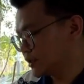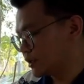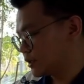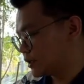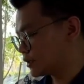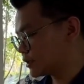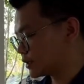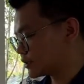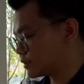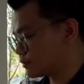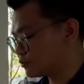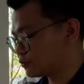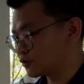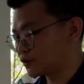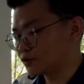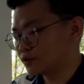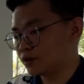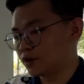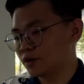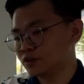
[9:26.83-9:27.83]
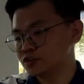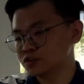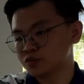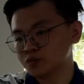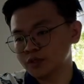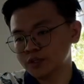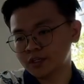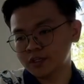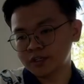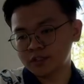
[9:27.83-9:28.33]
it doesn't flow all the
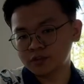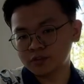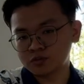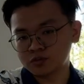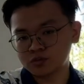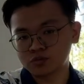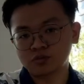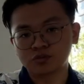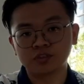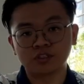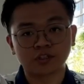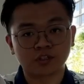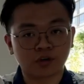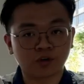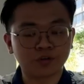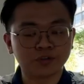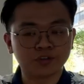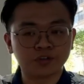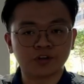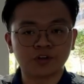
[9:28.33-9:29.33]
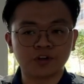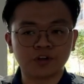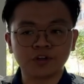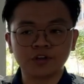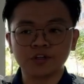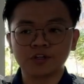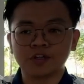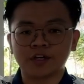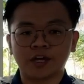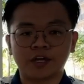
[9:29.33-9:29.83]
way to the corridor,
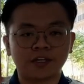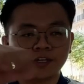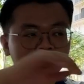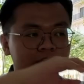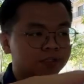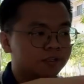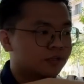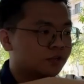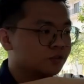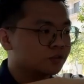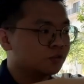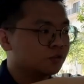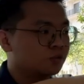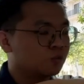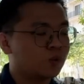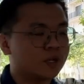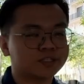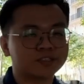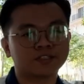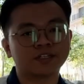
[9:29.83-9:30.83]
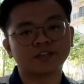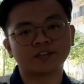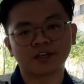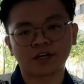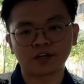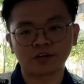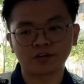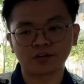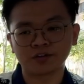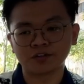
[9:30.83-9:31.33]
and then it also wets the entire
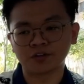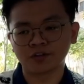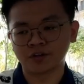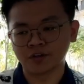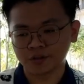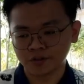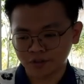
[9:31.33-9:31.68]
corridor.